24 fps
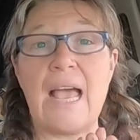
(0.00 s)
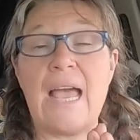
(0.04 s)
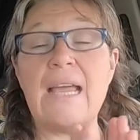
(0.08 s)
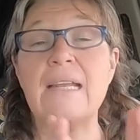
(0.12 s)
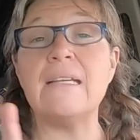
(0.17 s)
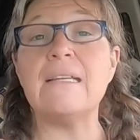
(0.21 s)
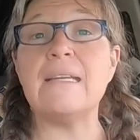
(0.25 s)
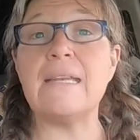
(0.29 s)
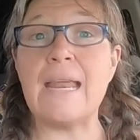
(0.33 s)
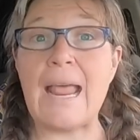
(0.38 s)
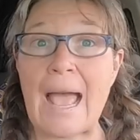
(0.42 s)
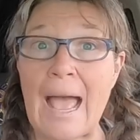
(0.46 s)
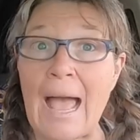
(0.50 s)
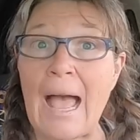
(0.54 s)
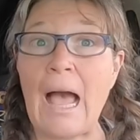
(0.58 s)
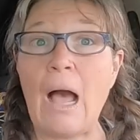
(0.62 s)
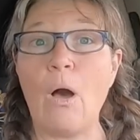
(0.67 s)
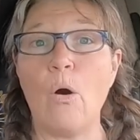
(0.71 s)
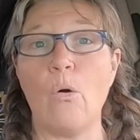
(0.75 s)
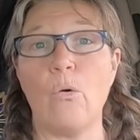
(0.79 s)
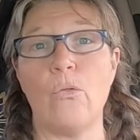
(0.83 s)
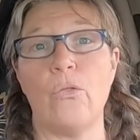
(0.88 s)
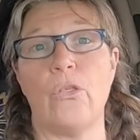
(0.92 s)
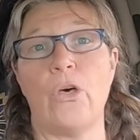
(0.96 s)
And
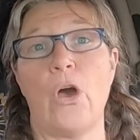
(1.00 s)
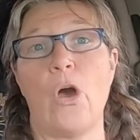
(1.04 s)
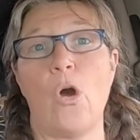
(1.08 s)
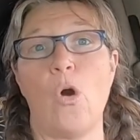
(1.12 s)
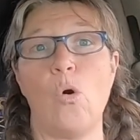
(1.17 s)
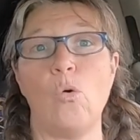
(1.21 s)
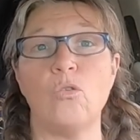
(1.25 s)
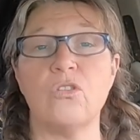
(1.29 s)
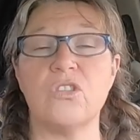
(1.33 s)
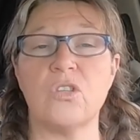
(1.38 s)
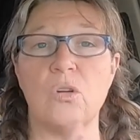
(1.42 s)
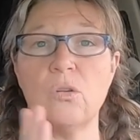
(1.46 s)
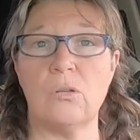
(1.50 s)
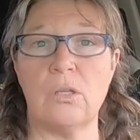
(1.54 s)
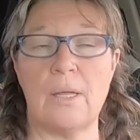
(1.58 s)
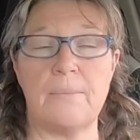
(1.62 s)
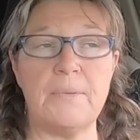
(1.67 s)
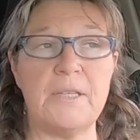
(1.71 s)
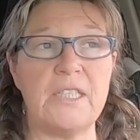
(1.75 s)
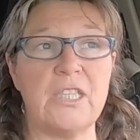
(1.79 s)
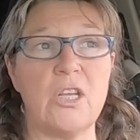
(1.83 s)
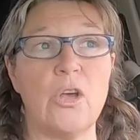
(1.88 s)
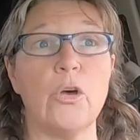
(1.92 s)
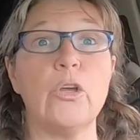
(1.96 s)
now though, so let
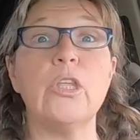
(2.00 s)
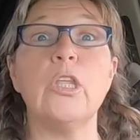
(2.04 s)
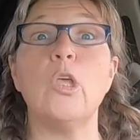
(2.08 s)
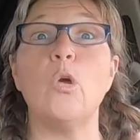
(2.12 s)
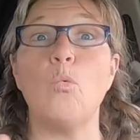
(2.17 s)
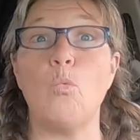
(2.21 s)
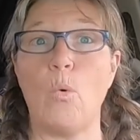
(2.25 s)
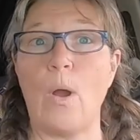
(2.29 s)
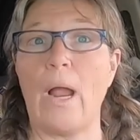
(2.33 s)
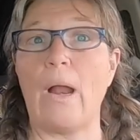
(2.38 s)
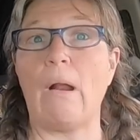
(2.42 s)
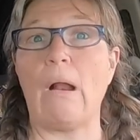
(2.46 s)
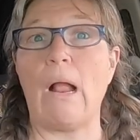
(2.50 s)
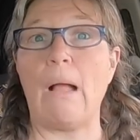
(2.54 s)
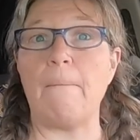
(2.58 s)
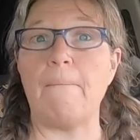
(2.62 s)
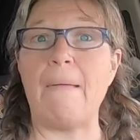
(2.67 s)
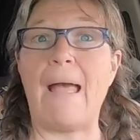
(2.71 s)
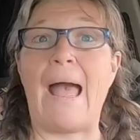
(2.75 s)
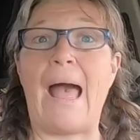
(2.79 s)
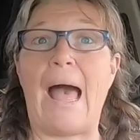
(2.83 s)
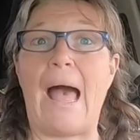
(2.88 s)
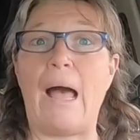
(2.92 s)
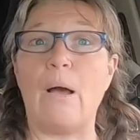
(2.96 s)
me tell you where I'm
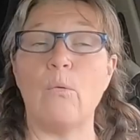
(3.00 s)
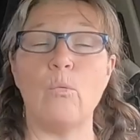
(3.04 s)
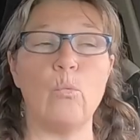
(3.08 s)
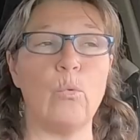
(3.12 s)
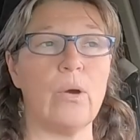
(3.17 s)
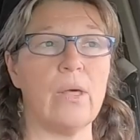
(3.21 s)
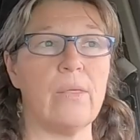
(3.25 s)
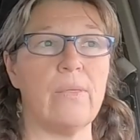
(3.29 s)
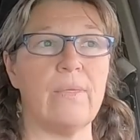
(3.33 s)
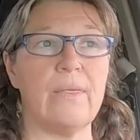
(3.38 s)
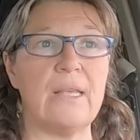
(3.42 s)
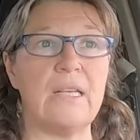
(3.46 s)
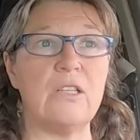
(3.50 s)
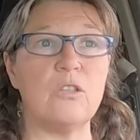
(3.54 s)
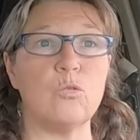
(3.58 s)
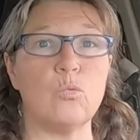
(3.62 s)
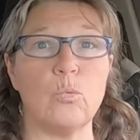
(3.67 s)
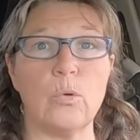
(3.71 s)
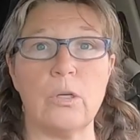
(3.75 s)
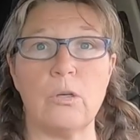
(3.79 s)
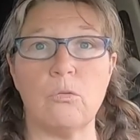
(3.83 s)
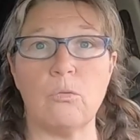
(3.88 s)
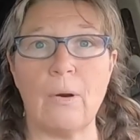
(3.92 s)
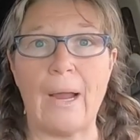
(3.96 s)
at with these
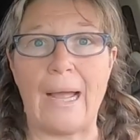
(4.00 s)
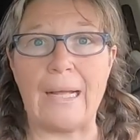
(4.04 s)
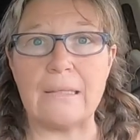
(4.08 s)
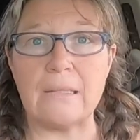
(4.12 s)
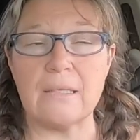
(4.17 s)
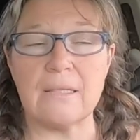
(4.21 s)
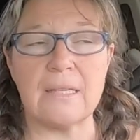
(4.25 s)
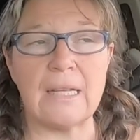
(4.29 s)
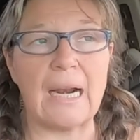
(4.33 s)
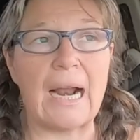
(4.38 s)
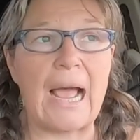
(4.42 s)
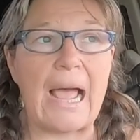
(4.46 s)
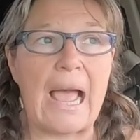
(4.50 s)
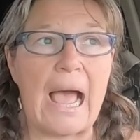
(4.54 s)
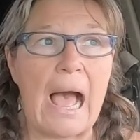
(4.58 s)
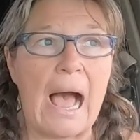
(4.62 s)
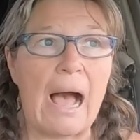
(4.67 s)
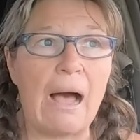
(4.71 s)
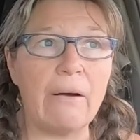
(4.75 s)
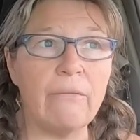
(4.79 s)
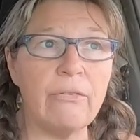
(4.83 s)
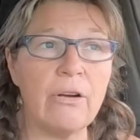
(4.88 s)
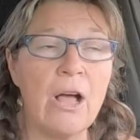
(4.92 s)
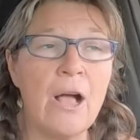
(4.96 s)
regrets that I
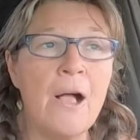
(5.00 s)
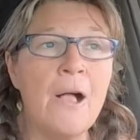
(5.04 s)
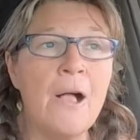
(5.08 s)
have.